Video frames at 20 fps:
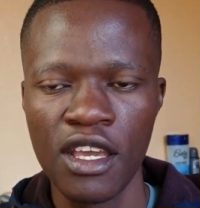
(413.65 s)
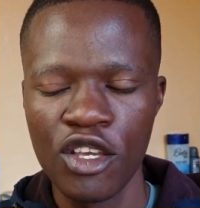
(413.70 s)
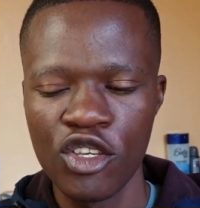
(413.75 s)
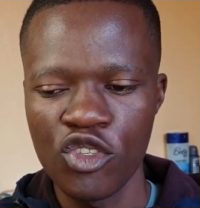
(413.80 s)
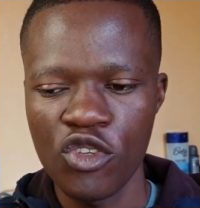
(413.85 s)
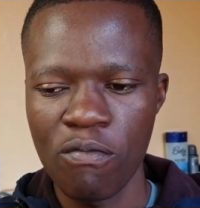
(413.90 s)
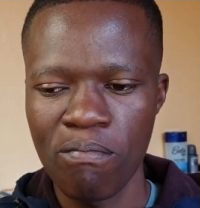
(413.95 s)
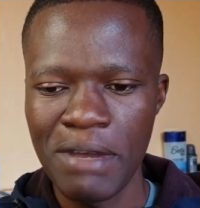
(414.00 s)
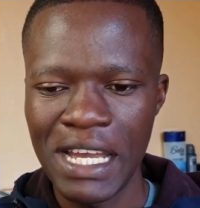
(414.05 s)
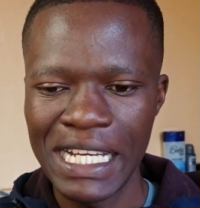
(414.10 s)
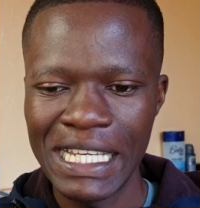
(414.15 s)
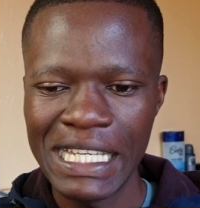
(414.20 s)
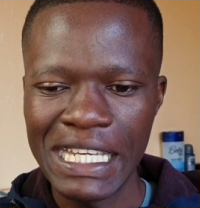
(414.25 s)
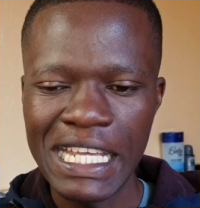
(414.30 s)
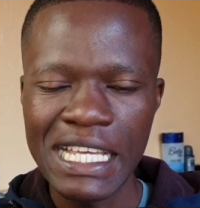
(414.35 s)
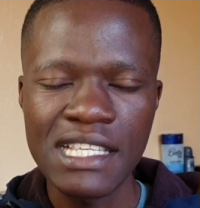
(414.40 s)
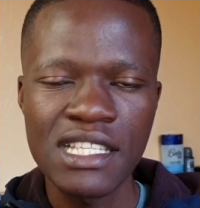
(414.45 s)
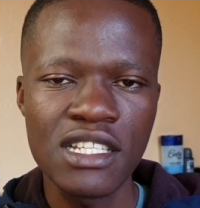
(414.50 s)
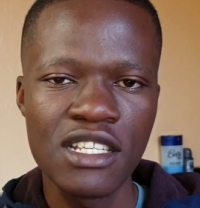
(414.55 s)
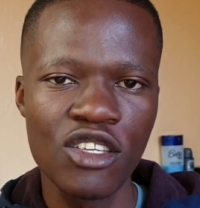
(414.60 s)
So by
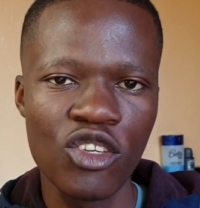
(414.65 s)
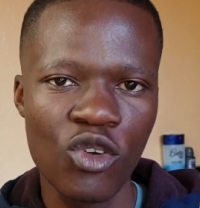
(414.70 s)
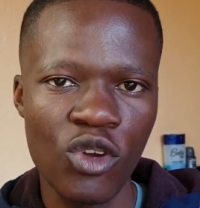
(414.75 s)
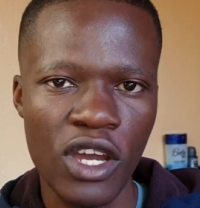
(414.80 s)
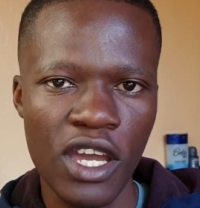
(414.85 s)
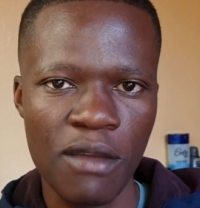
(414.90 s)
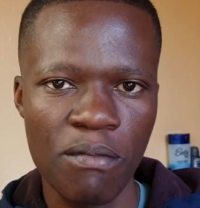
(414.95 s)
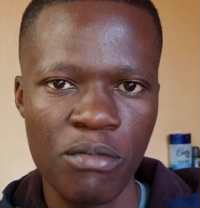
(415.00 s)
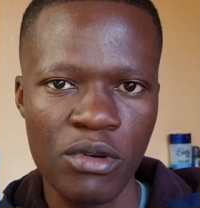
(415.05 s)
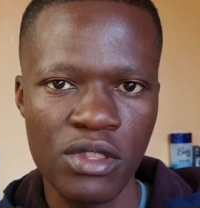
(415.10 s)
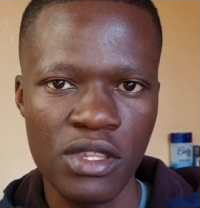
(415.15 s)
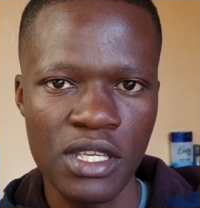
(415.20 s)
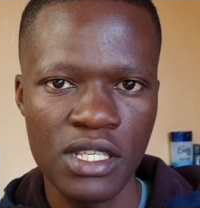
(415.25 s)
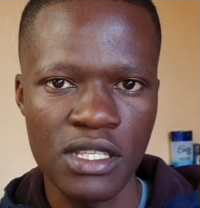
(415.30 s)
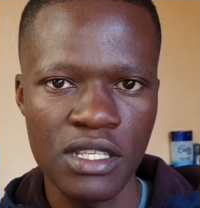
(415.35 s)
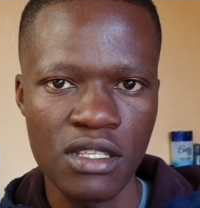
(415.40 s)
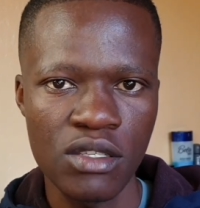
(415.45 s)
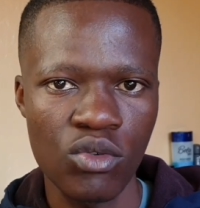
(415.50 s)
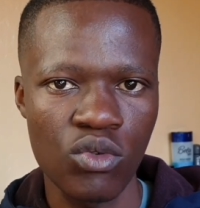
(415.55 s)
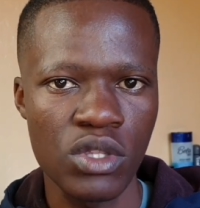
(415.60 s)
testing your
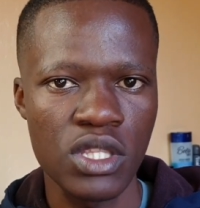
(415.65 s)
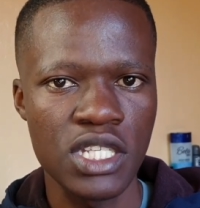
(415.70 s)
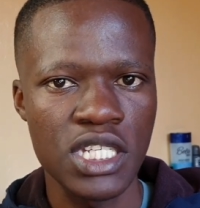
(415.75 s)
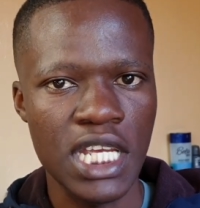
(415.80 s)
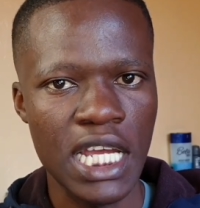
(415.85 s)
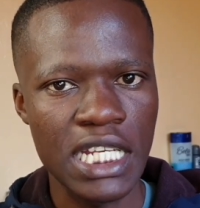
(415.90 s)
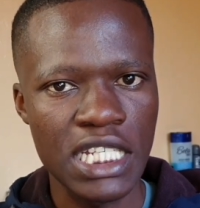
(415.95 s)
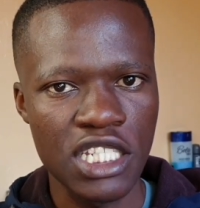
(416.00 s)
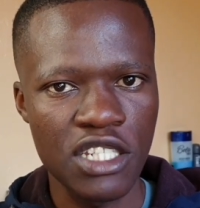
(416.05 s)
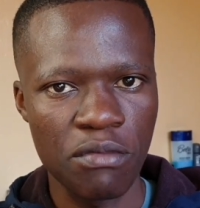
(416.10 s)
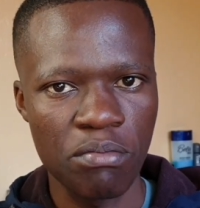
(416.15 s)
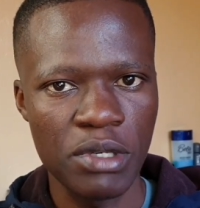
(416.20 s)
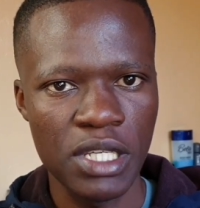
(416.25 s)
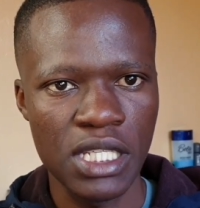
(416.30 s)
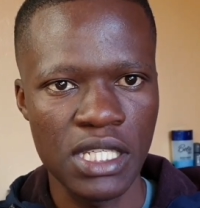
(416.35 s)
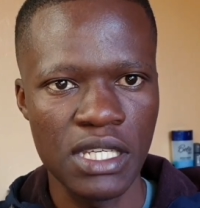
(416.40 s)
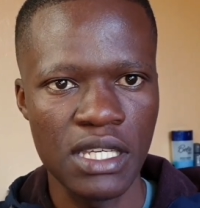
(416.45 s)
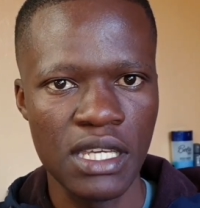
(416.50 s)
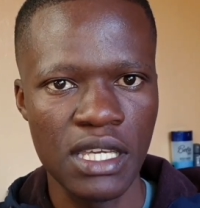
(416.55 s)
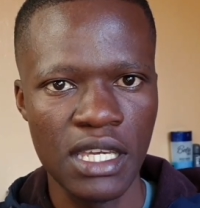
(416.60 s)
hypothesis with
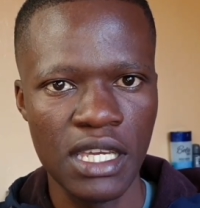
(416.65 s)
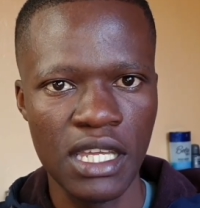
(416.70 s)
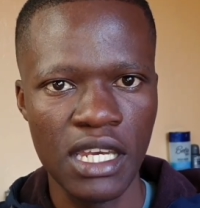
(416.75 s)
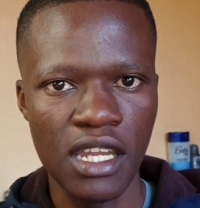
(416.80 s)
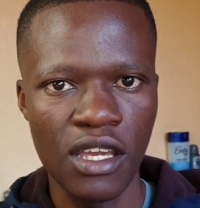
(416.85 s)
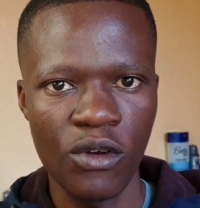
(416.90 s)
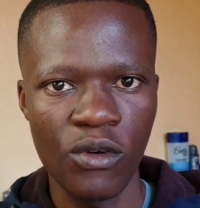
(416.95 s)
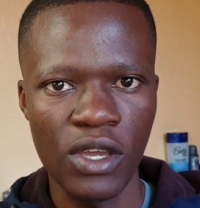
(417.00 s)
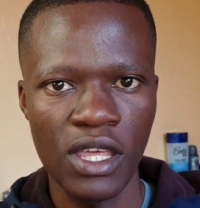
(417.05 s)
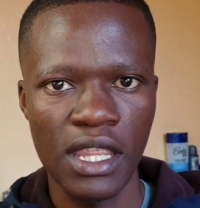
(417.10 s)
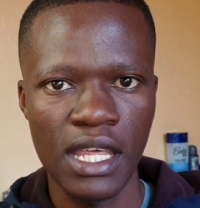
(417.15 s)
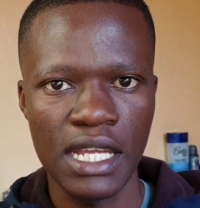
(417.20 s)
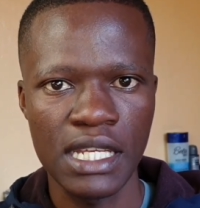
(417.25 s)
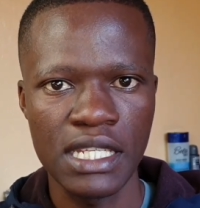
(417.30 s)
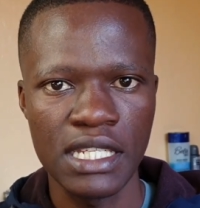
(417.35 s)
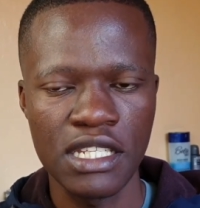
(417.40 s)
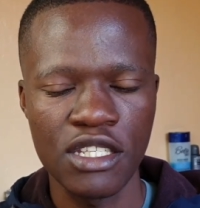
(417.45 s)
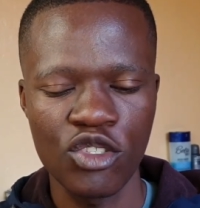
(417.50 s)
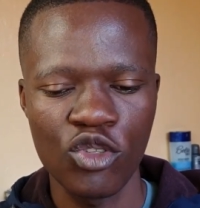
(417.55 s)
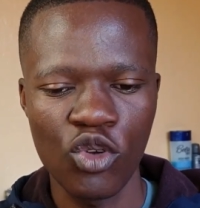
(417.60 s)
ChatGPT in a way that
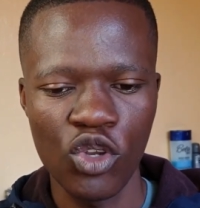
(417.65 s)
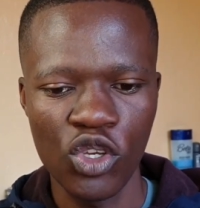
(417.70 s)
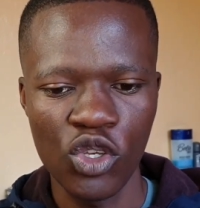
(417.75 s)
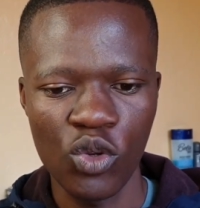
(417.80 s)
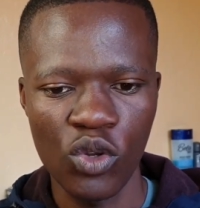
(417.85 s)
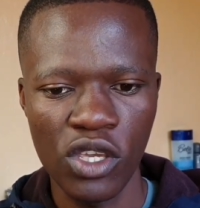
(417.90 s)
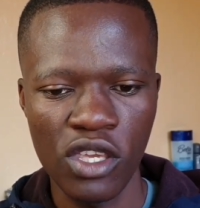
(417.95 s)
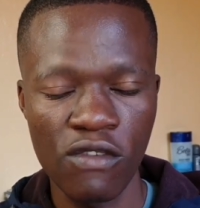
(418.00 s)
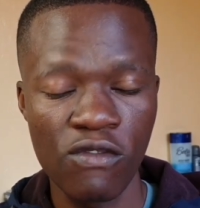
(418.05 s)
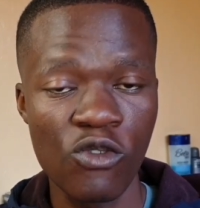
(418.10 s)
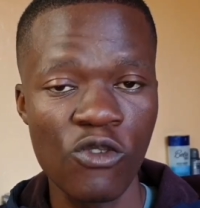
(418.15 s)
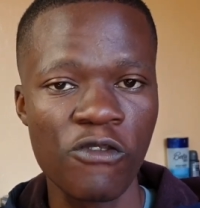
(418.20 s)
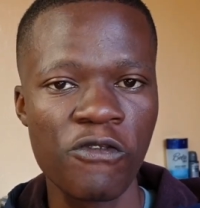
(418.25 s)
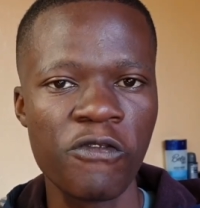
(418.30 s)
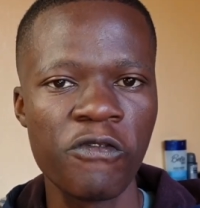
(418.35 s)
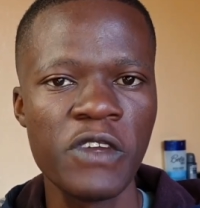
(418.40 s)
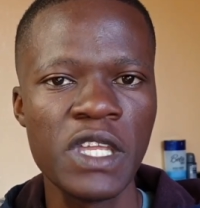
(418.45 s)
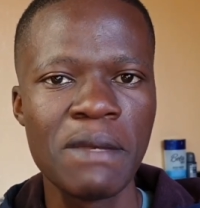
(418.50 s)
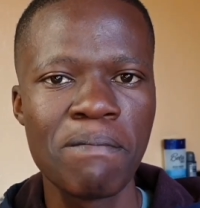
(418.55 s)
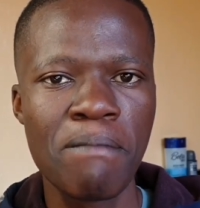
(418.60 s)
it is going to give you
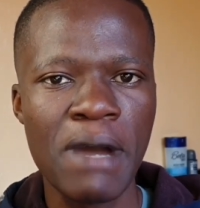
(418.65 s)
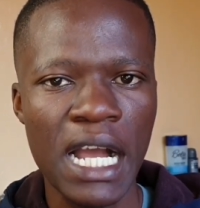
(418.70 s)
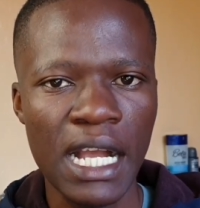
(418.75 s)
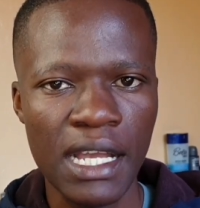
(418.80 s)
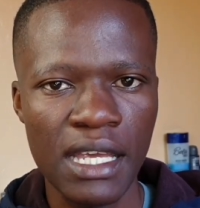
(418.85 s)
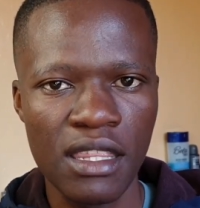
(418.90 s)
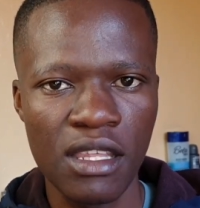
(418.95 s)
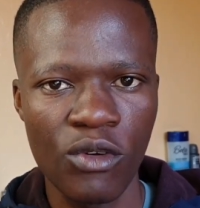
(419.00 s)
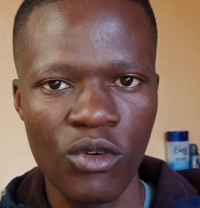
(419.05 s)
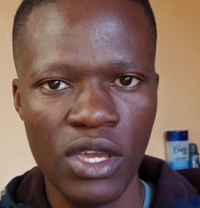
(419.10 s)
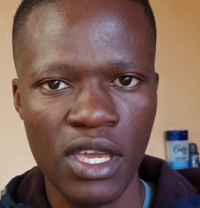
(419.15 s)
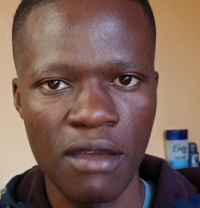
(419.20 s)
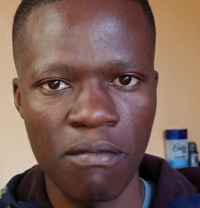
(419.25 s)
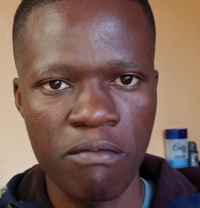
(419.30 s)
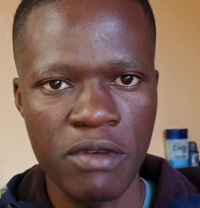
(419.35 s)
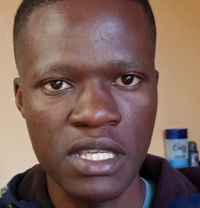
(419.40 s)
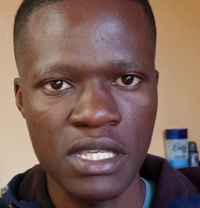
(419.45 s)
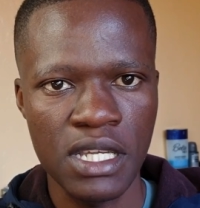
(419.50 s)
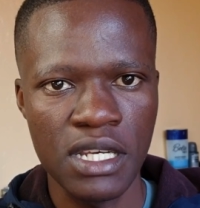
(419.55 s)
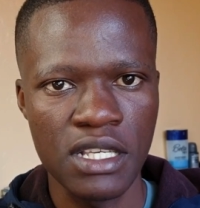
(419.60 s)
feedback the way a
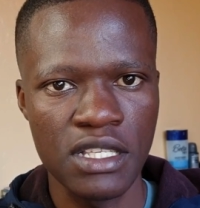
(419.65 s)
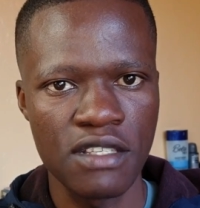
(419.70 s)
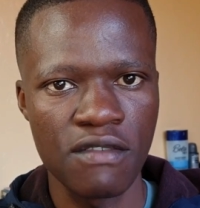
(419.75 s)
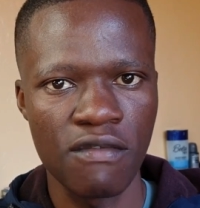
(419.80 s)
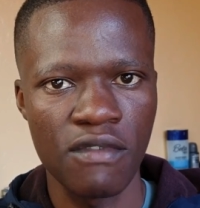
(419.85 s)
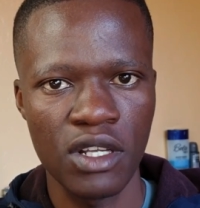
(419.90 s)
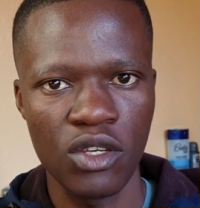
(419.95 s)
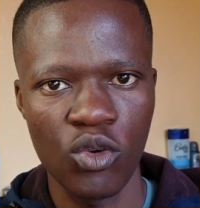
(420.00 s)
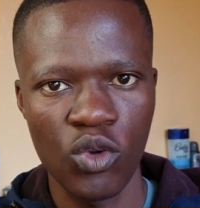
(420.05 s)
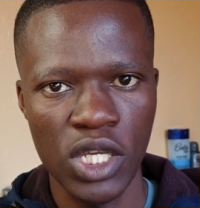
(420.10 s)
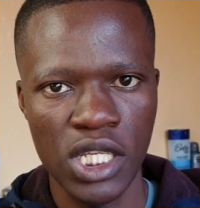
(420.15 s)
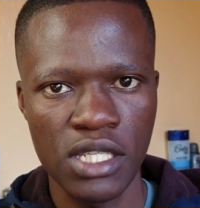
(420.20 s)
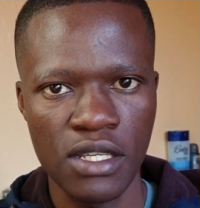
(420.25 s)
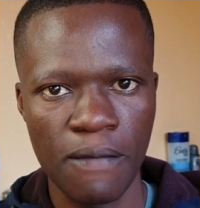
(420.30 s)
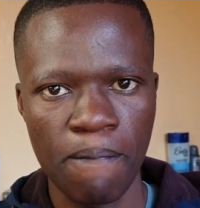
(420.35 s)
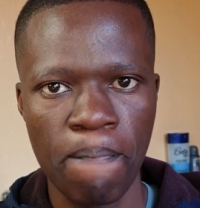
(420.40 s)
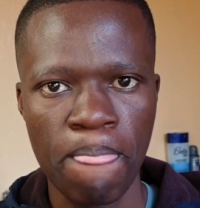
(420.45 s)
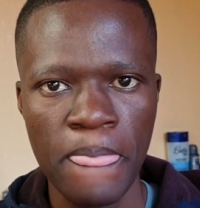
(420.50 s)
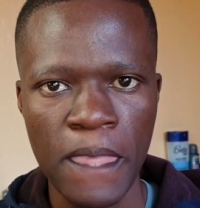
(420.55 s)
person is evaluating.